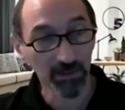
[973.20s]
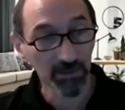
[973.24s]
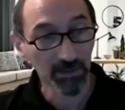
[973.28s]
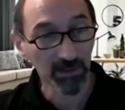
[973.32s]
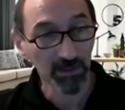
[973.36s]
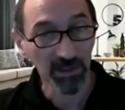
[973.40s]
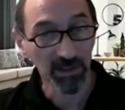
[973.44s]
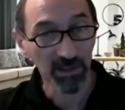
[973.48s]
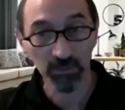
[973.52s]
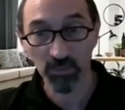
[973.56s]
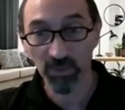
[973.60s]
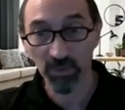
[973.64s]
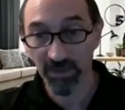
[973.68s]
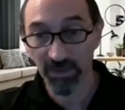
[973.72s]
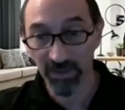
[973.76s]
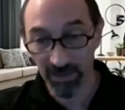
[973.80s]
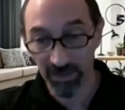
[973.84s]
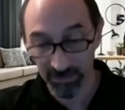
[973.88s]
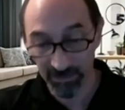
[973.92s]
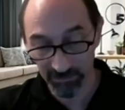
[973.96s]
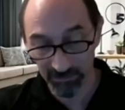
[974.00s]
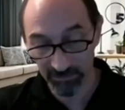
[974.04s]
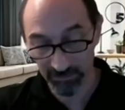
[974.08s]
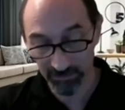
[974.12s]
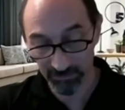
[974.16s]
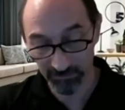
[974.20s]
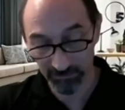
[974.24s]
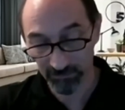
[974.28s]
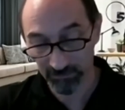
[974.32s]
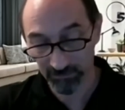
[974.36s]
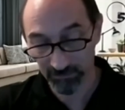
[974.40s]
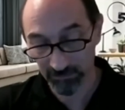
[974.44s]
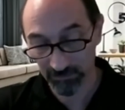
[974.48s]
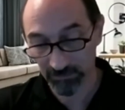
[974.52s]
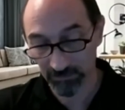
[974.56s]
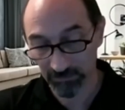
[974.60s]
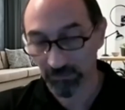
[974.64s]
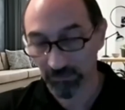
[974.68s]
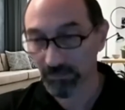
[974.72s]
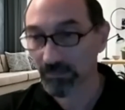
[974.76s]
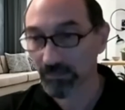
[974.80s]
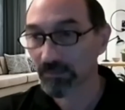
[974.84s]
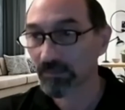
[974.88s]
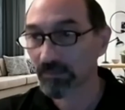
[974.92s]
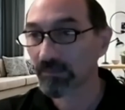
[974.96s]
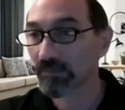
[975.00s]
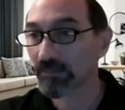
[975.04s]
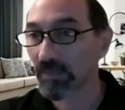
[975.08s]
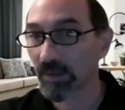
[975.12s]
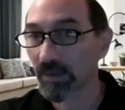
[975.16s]
And with that,
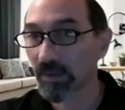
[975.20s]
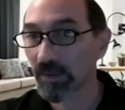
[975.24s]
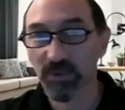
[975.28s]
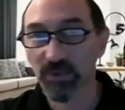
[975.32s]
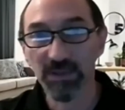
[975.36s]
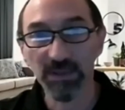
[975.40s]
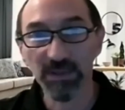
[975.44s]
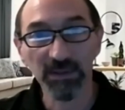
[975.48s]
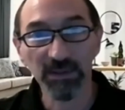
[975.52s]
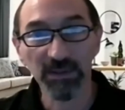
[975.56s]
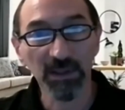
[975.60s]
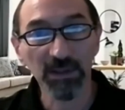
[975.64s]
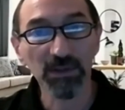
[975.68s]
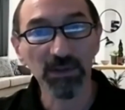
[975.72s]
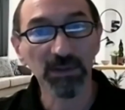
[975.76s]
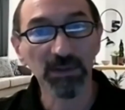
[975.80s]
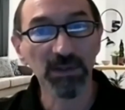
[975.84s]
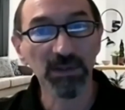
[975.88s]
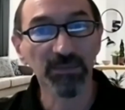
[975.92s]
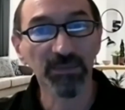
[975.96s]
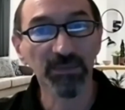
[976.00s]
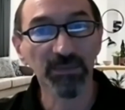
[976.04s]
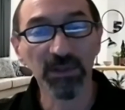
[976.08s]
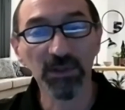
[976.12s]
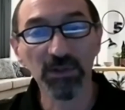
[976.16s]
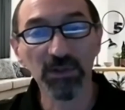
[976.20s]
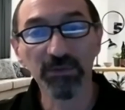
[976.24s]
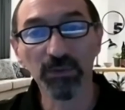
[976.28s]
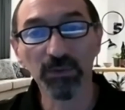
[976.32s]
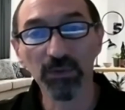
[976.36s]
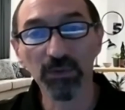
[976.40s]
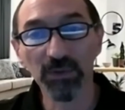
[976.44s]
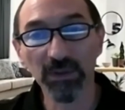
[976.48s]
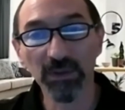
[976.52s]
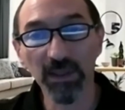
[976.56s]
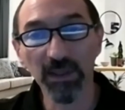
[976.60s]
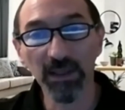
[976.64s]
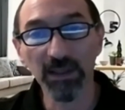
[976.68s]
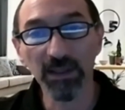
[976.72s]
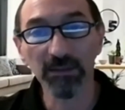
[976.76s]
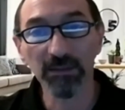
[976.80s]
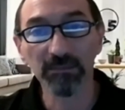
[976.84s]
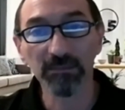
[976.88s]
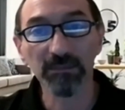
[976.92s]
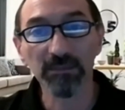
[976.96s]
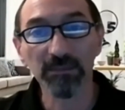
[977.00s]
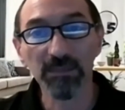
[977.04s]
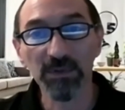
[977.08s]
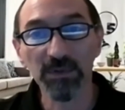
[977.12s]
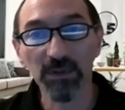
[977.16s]
my presentation is finished for today,
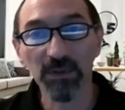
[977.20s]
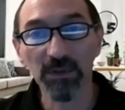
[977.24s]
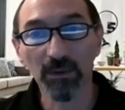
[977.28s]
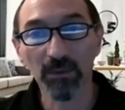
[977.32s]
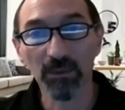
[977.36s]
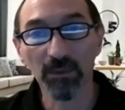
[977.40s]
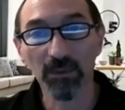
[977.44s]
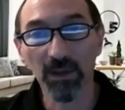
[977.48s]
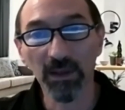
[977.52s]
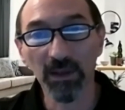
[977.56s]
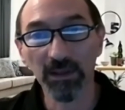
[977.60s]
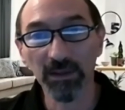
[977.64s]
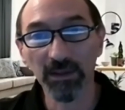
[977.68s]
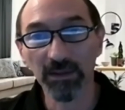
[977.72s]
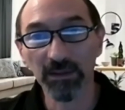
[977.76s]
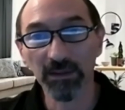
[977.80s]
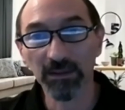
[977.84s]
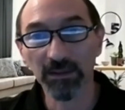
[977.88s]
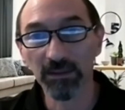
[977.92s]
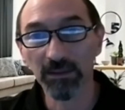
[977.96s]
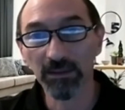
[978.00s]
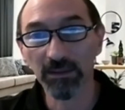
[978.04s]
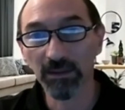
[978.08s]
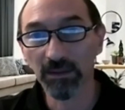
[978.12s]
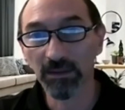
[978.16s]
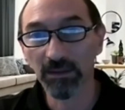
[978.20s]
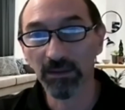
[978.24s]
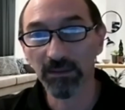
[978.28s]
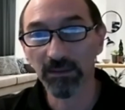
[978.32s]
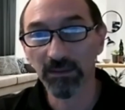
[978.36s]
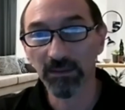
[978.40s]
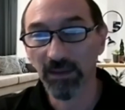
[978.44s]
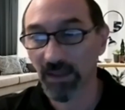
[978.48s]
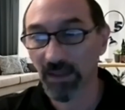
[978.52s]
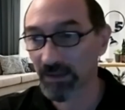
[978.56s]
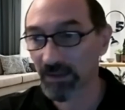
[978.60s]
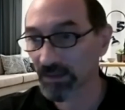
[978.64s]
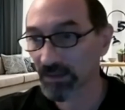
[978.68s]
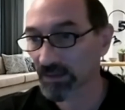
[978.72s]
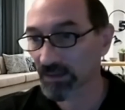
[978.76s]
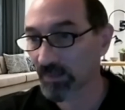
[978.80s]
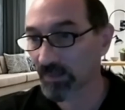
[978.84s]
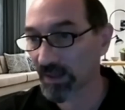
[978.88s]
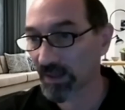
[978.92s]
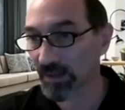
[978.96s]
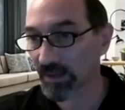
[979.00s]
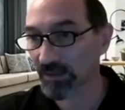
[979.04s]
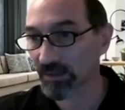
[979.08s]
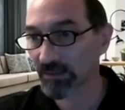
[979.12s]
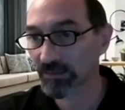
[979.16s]
so I can hand it
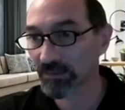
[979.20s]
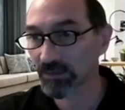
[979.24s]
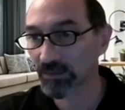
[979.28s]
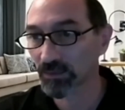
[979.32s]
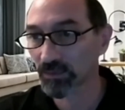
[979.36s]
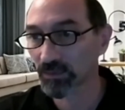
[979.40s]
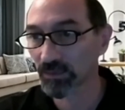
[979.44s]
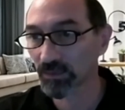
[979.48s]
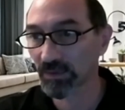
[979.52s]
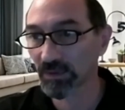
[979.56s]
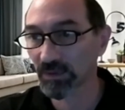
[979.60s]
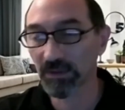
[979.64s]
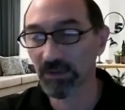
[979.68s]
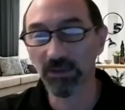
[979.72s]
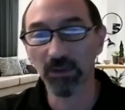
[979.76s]
back to the